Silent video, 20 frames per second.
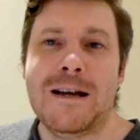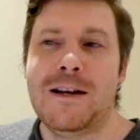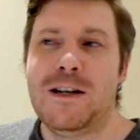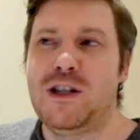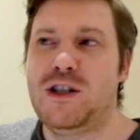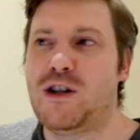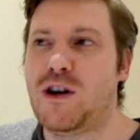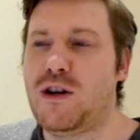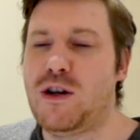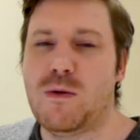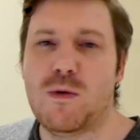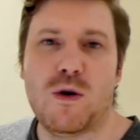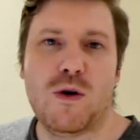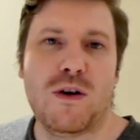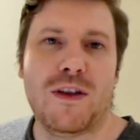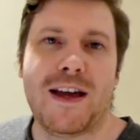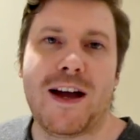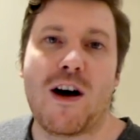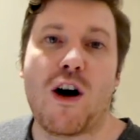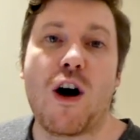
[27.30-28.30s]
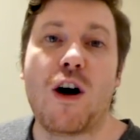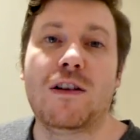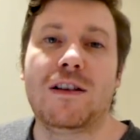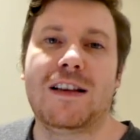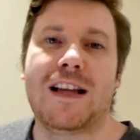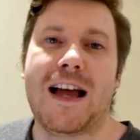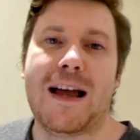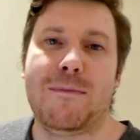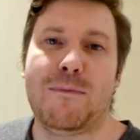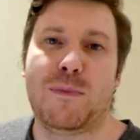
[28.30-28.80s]
show you all their
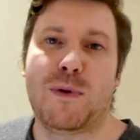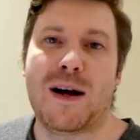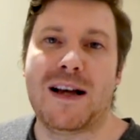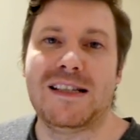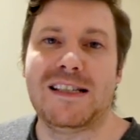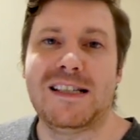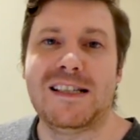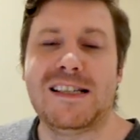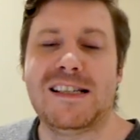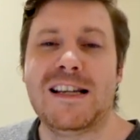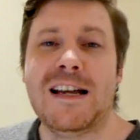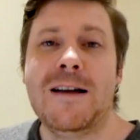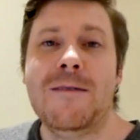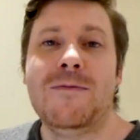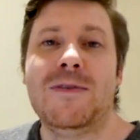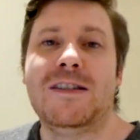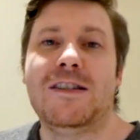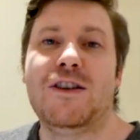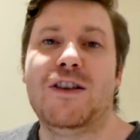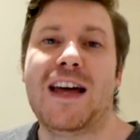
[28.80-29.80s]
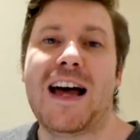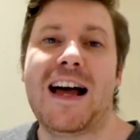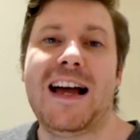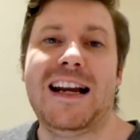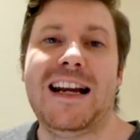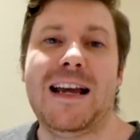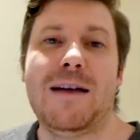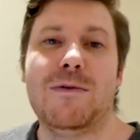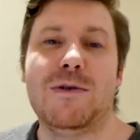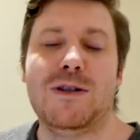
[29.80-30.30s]
online presence. So that
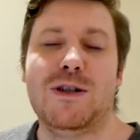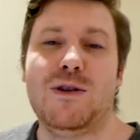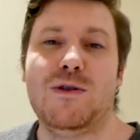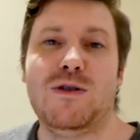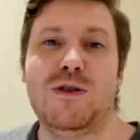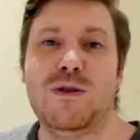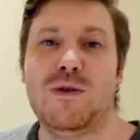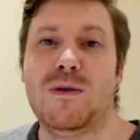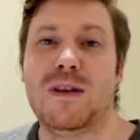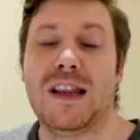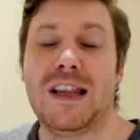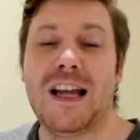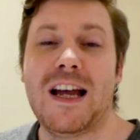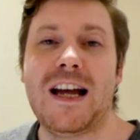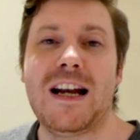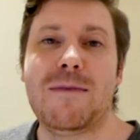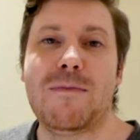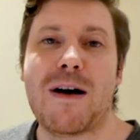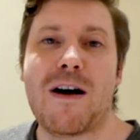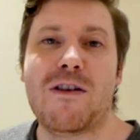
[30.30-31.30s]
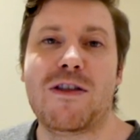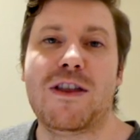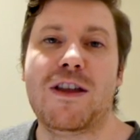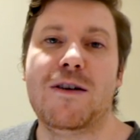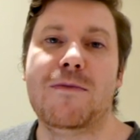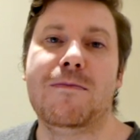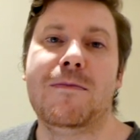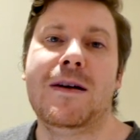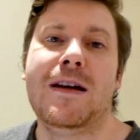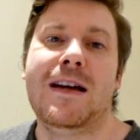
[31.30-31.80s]
enables you to learn about
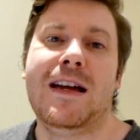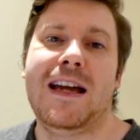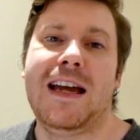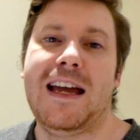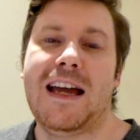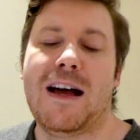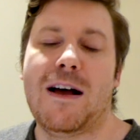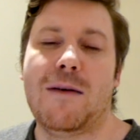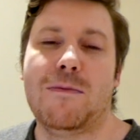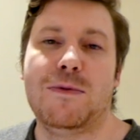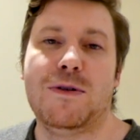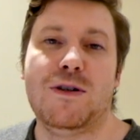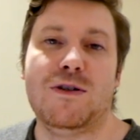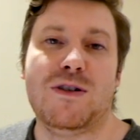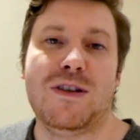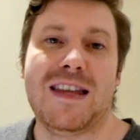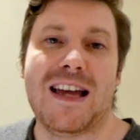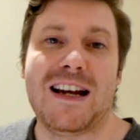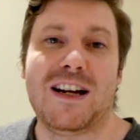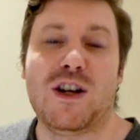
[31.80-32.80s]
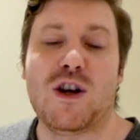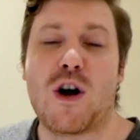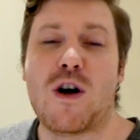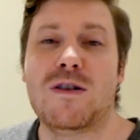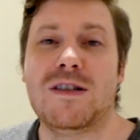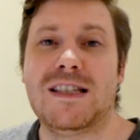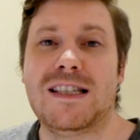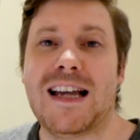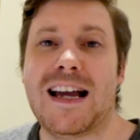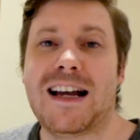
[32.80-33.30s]
them. It helps you to then
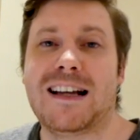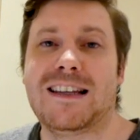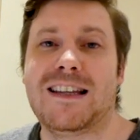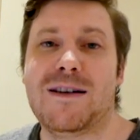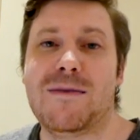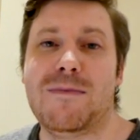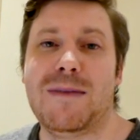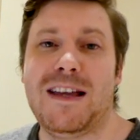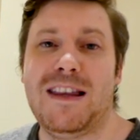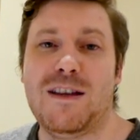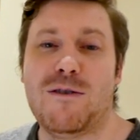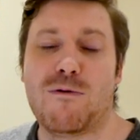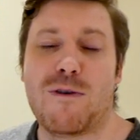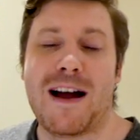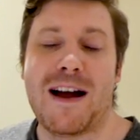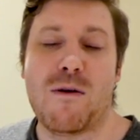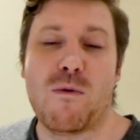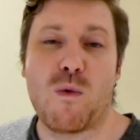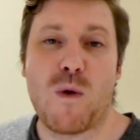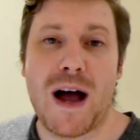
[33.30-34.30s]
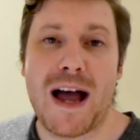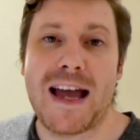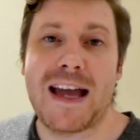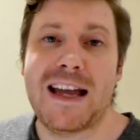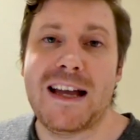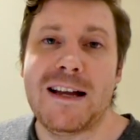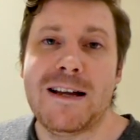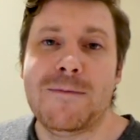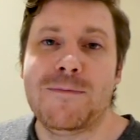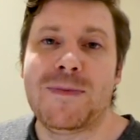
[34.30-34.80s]
contact them in the right
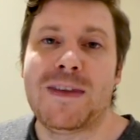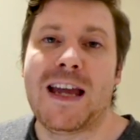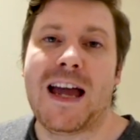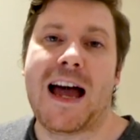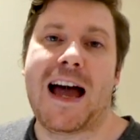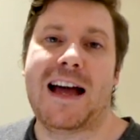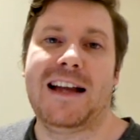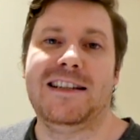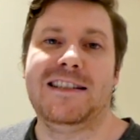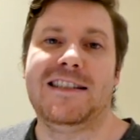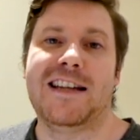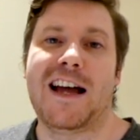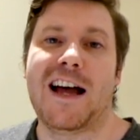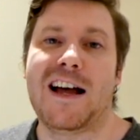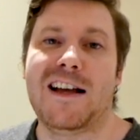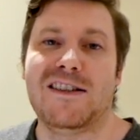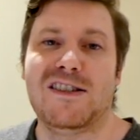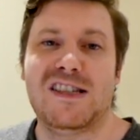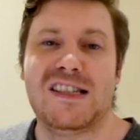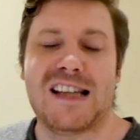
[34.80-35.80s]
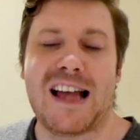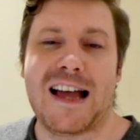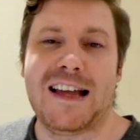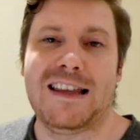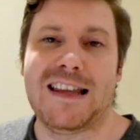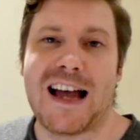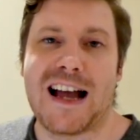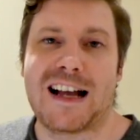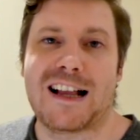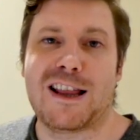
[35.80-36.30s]
way and uh,
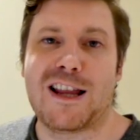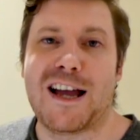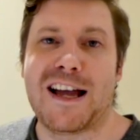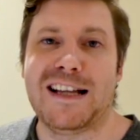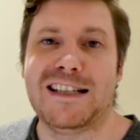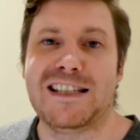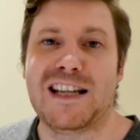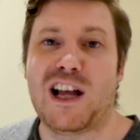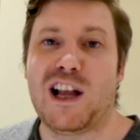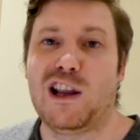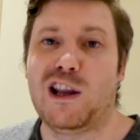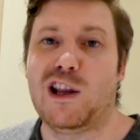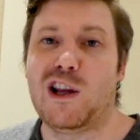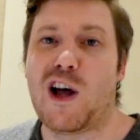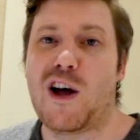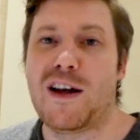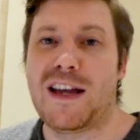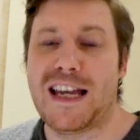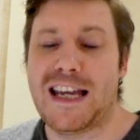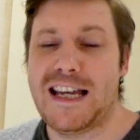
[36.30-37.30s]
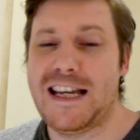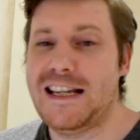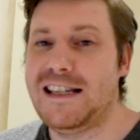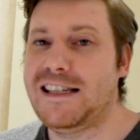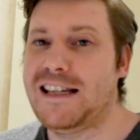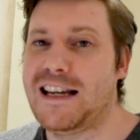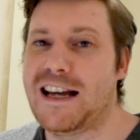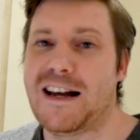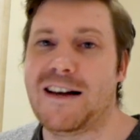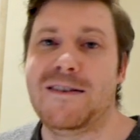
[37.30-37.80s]
sign that client a lot
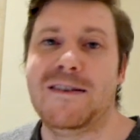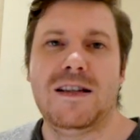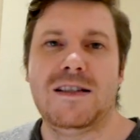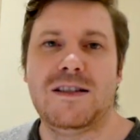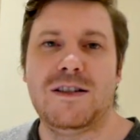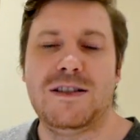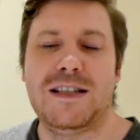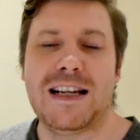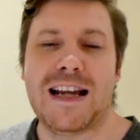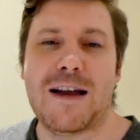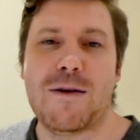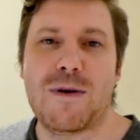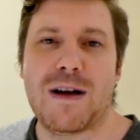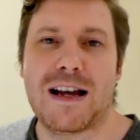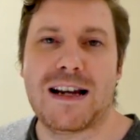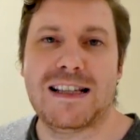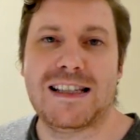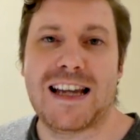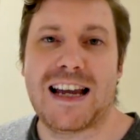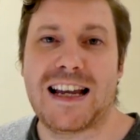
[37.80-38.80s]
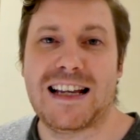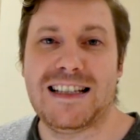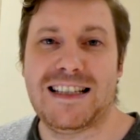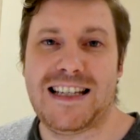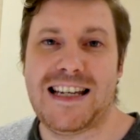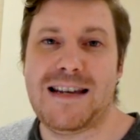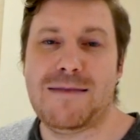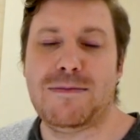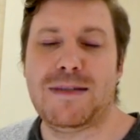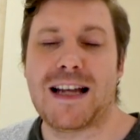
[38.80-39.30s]
easier. So today we're gonna take a
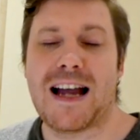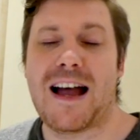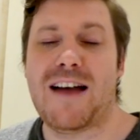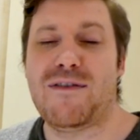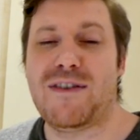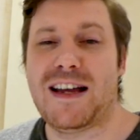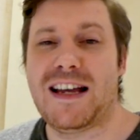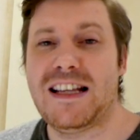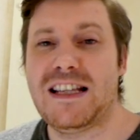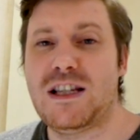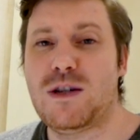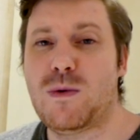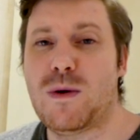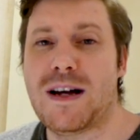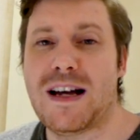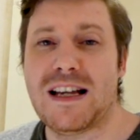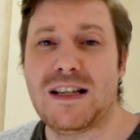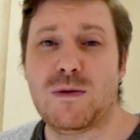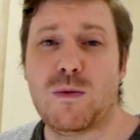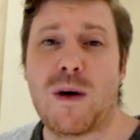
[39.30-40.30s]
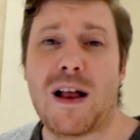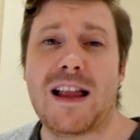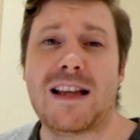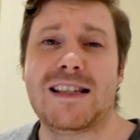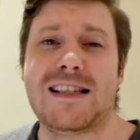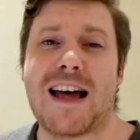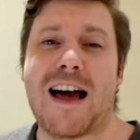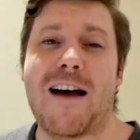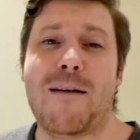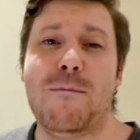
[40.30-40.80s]
deep dive into it as well
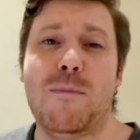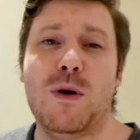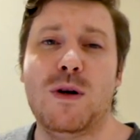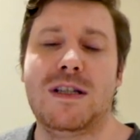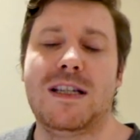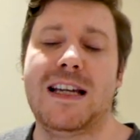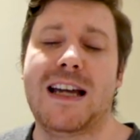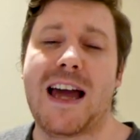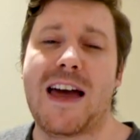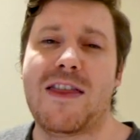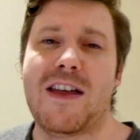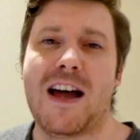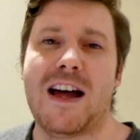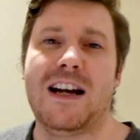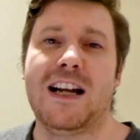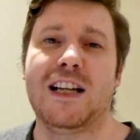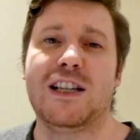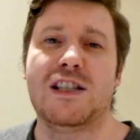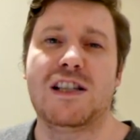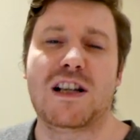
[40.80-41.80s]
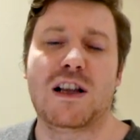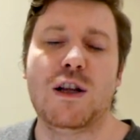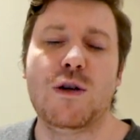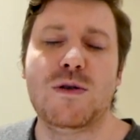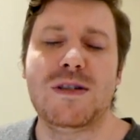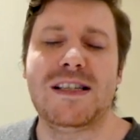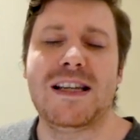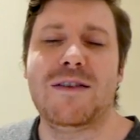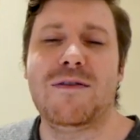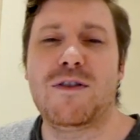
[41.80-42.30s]
as that I put together an
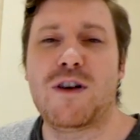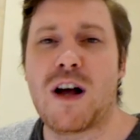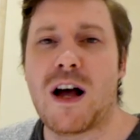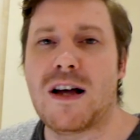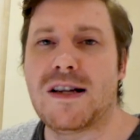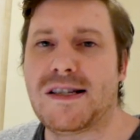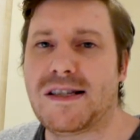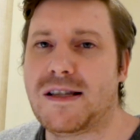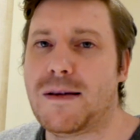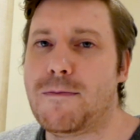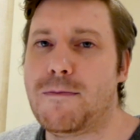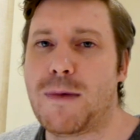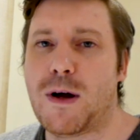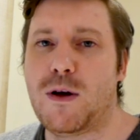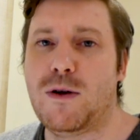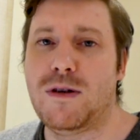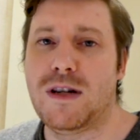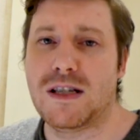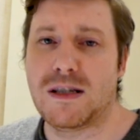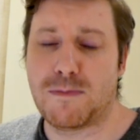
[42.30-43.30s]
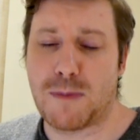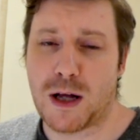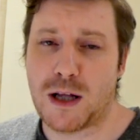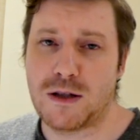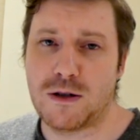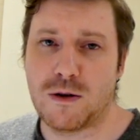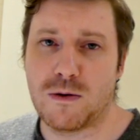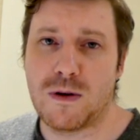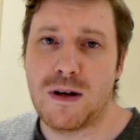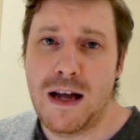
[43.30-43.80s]
exclusive custom bonus
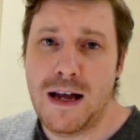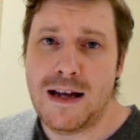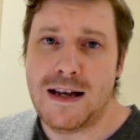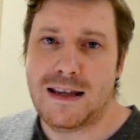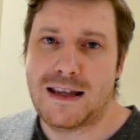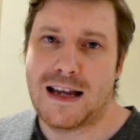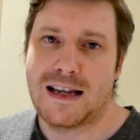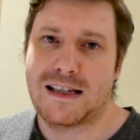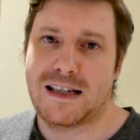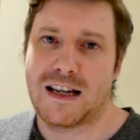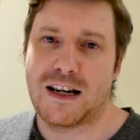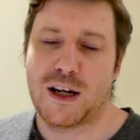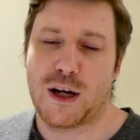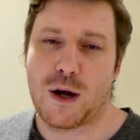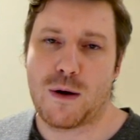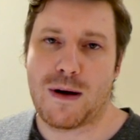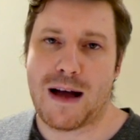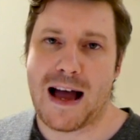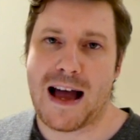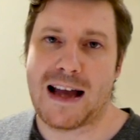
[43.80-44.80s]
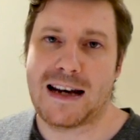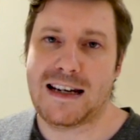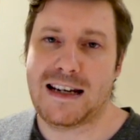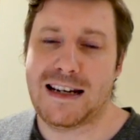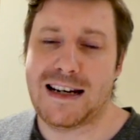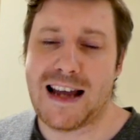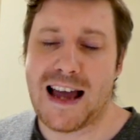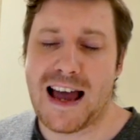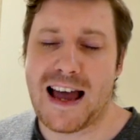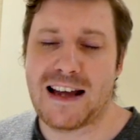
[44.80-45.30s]
bundle that is gonna go hand
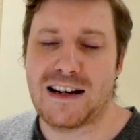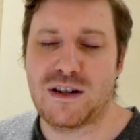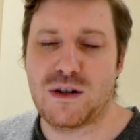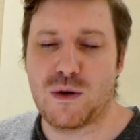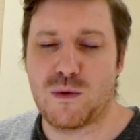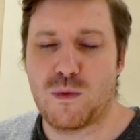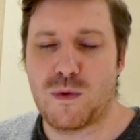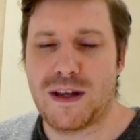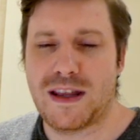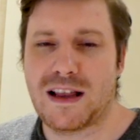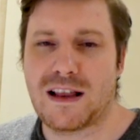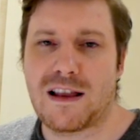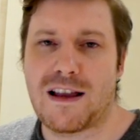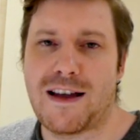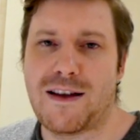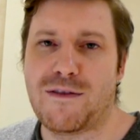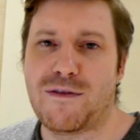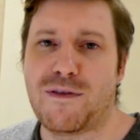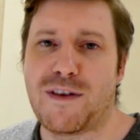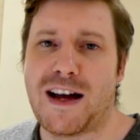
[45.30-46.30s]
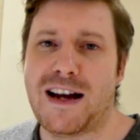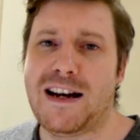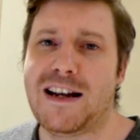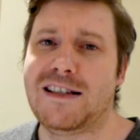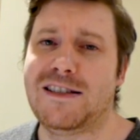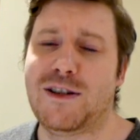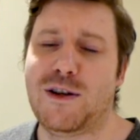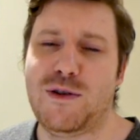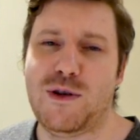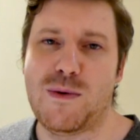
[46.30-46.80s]
in hand with Client Finda
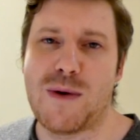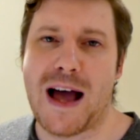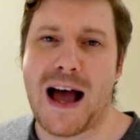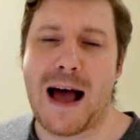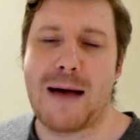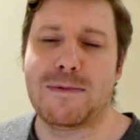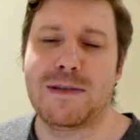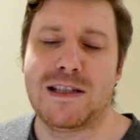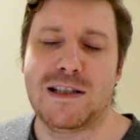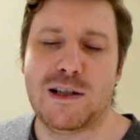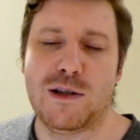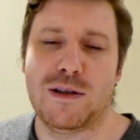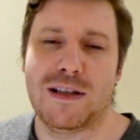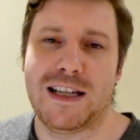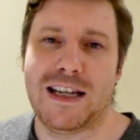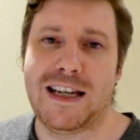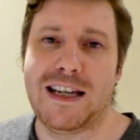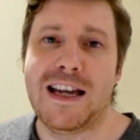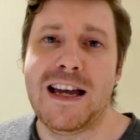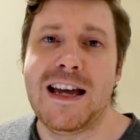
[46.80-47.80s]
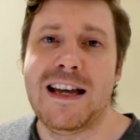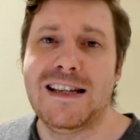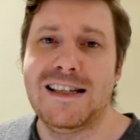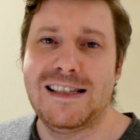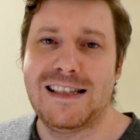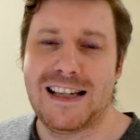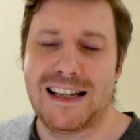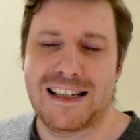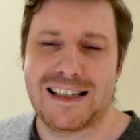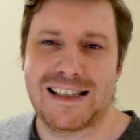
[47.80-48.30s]
so you absolutely
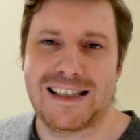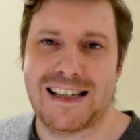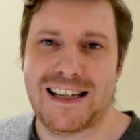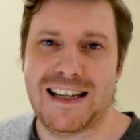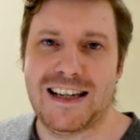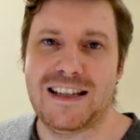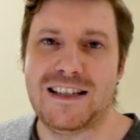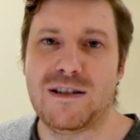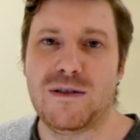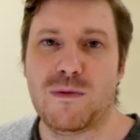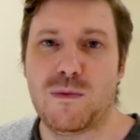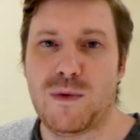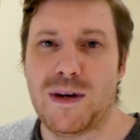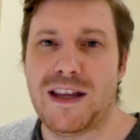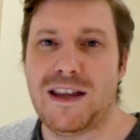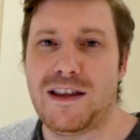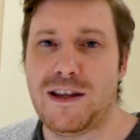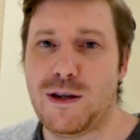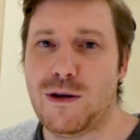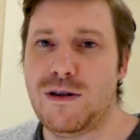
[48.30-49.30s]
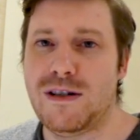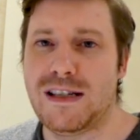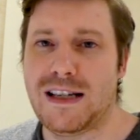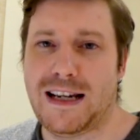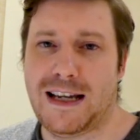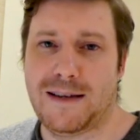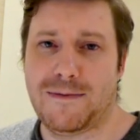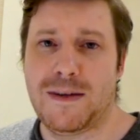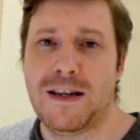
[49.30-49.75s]
succeed with using it.